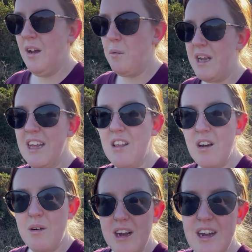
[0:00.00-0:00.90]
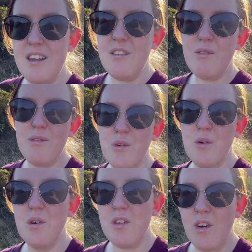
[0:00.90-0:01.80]
we get the go ahead
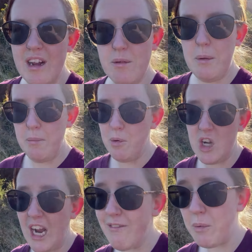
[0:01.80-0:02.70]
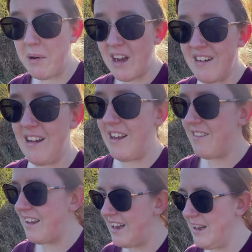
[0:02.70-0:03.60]
for the grant people, which I haven't applied
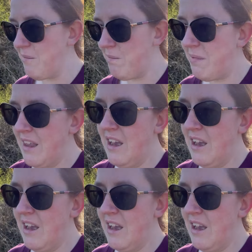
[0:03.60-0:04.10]
yet, um,